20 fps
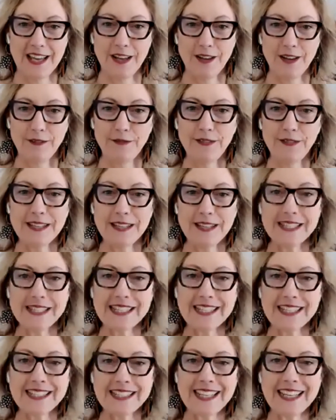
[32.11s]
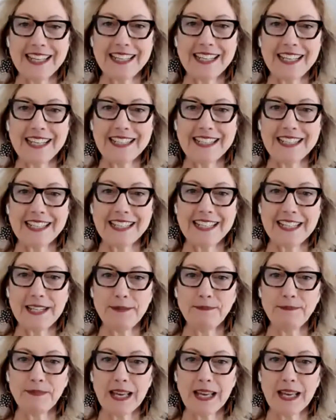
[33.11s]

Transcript: visit in Italy.